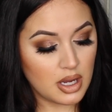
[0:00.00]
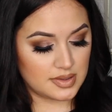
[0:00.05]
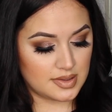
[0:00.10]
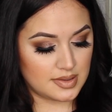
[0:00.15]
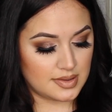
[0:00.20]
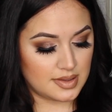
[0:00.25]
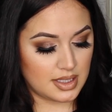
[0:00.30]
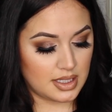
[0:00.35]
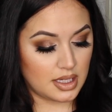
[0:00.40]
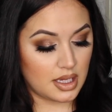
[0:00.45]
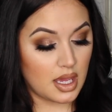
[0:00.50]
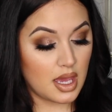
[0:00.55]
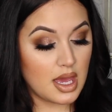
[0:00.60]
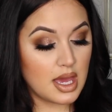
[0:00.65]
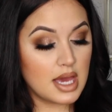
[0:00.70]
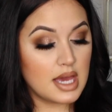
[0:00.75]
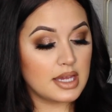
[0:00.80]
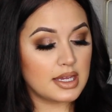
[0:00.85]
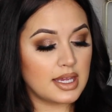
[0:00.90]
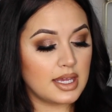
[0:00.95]
This is the
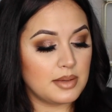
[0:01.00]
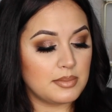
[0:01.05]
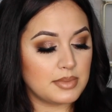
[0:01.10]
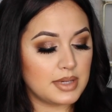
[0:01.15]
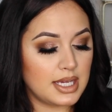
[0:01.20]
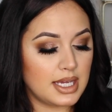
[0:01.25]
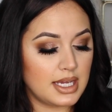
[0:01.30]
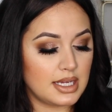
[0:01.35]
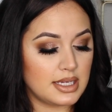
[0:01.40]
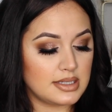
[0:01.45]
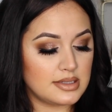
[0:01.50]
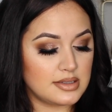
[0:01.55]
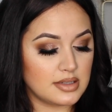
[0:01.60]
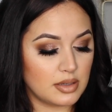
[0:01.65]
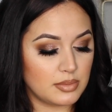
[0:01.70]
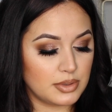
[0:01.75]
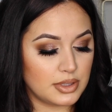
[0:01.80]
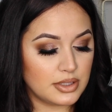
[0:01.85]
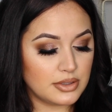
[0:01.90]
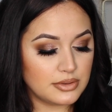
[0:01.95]
Kim
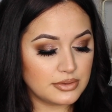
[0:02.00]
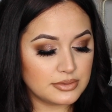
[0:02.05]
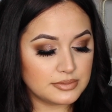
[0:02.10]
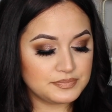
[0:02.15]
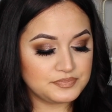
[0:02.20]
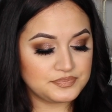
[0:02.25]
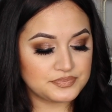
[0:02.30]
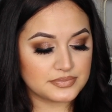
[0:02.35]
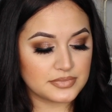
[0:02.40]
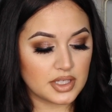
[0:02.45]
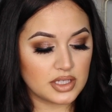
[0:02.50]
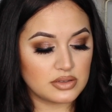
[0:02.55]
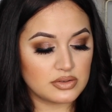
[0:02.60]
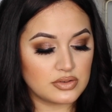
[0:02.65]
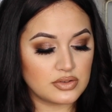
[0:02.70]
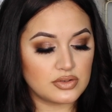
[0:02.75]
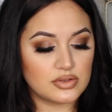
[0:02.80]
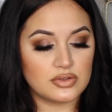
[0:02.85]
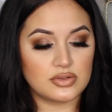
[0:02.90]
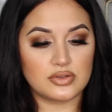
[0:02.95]
KW
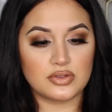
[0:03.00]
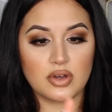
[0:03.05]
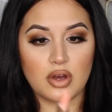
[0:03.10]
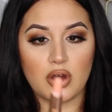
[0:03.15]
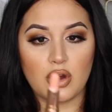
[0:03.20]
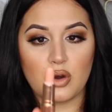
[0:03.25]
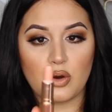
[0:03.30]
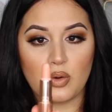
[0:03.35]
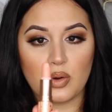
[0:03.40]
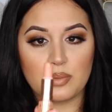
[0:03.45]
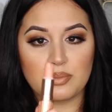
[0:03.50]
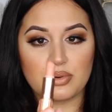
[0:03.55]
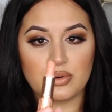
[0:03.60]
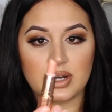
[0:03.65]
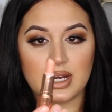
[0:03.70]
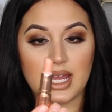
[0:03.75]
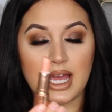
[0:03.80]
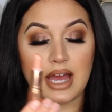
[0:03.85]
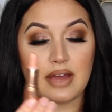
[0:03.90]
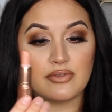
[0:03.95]
so pretty.